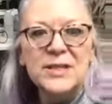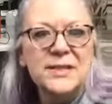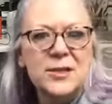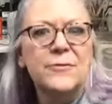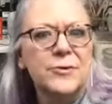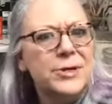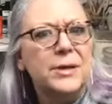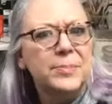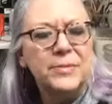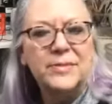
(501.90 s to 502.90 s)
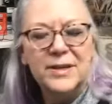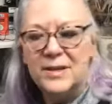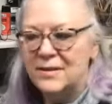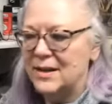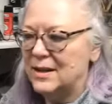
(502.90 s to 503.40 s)
So it's like a sulfur dip
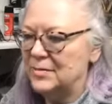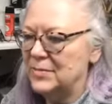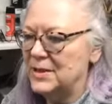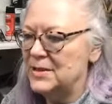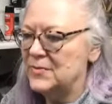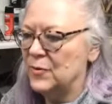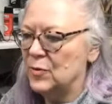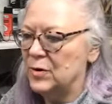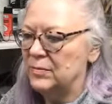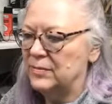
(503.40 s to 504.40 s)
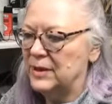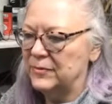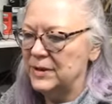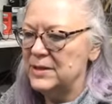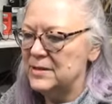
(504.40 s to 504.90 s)
that is for
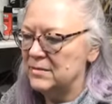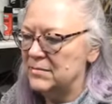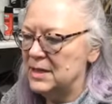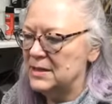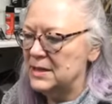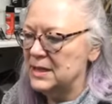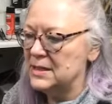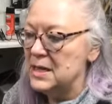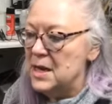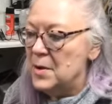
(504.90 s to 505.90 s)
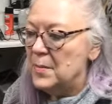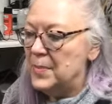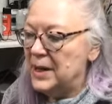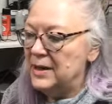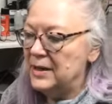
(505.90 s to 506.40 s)
like fleas and ticks,
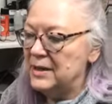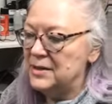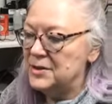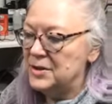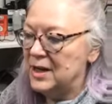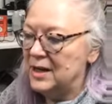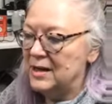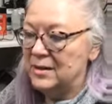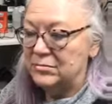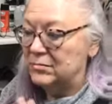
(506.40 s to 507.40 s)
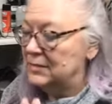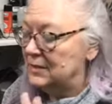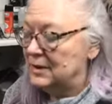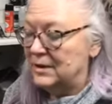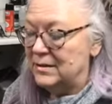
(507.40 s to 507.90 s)
but it
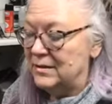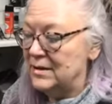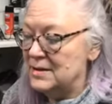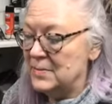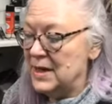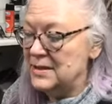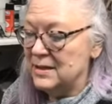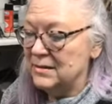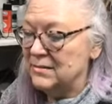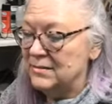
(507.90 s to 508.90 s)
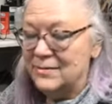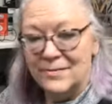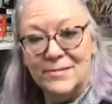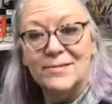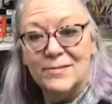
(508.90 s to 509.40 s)
is amazing
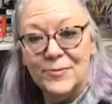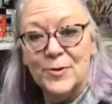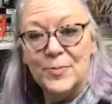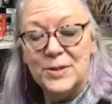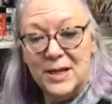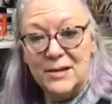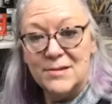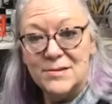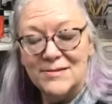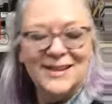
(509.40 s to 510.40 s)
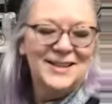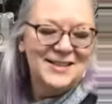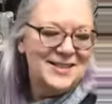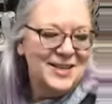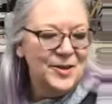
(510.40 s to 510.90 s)
for patinas.
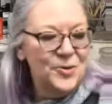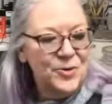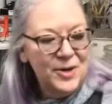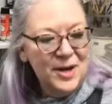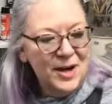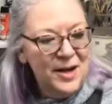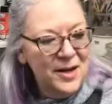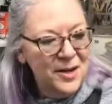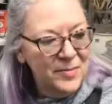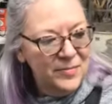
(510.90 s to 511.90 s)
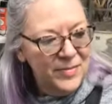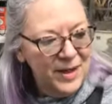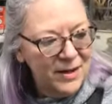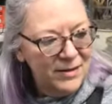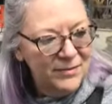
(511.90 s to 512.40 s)
So
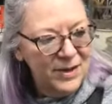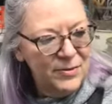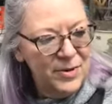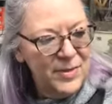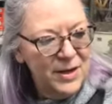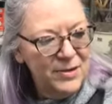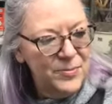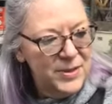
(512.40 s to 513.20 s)
yeah, and I've got one of my